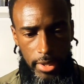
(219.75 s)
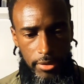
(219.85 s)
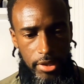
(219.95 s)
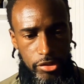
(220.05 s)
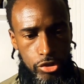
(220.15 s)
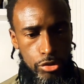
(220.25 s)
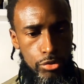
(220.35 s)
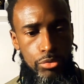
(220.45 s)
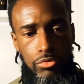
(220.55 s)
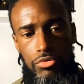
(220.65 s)
and they
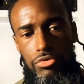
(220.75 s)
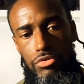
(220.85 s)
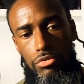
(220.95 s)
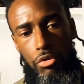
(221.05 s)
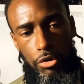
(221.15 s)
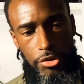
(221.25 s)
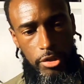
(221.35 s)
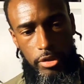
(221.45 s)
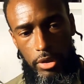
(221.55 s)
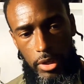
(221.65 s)
choose to
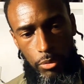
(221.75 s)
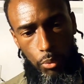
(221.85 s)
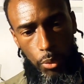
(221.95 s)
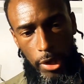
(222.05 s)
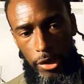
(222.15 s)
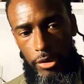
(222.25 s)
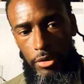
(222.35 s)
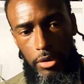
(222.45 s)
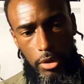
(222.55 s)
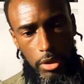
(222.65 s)
articulate where